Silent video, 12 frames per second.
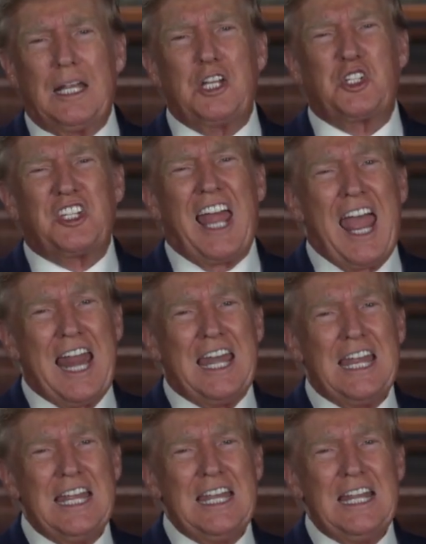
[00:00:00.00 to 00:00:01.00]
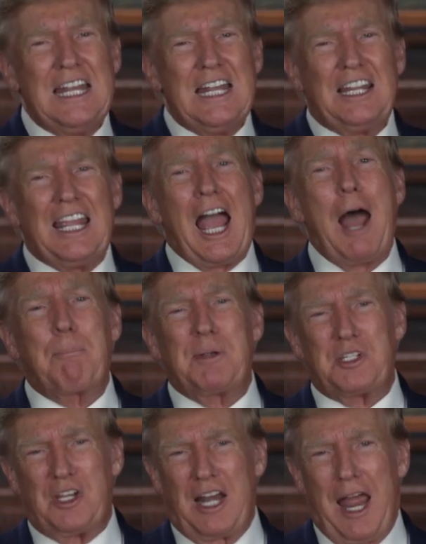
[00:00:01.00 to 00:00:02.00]
Instead, the
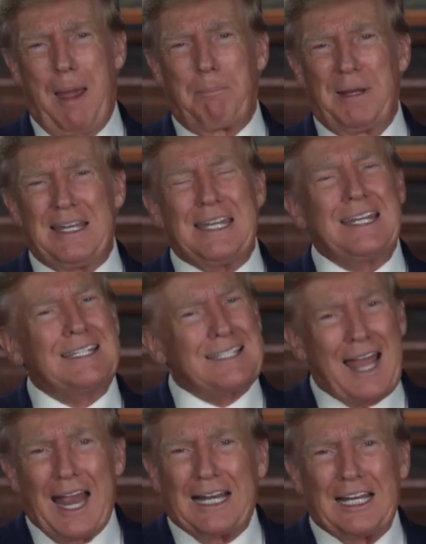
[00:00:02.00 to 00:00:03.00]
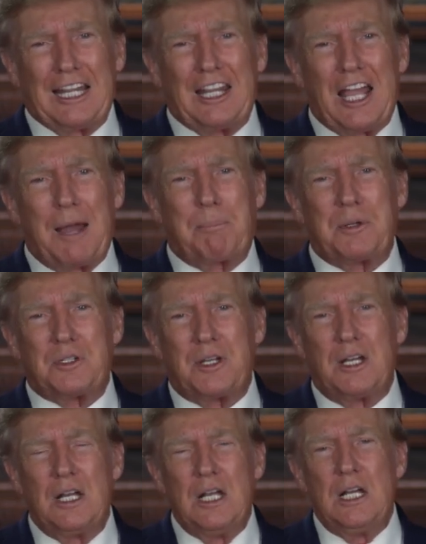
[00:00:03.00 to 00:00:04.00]
opposite happened, exactly the opposite.